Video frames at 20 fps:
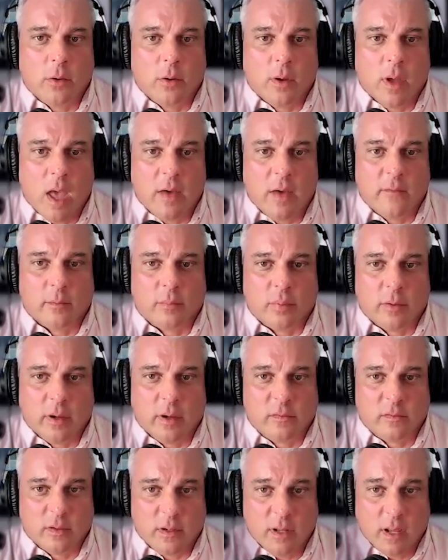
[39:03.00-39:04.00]
what you have in
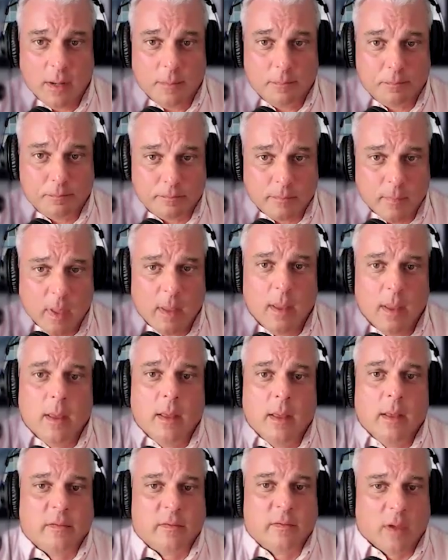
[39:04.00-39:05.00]
place today.
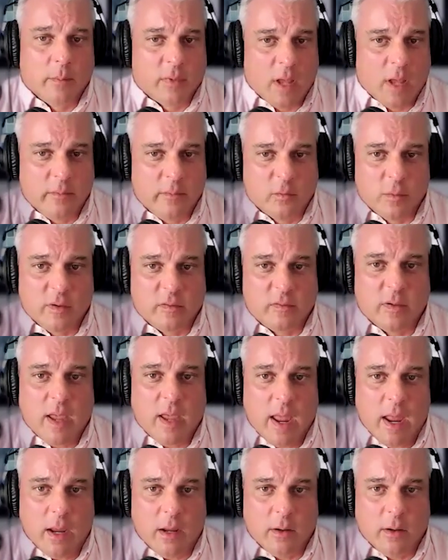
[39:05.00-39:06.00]
Sometimes we
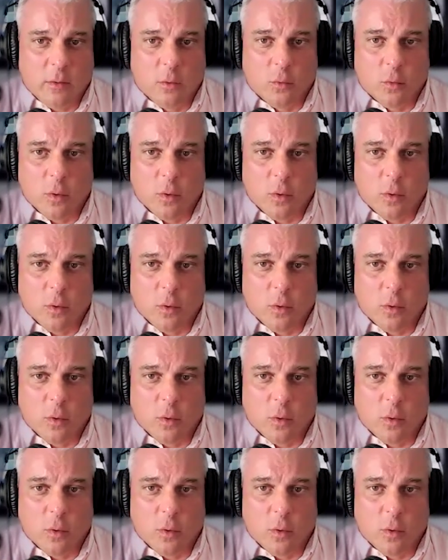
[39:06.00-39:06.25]
see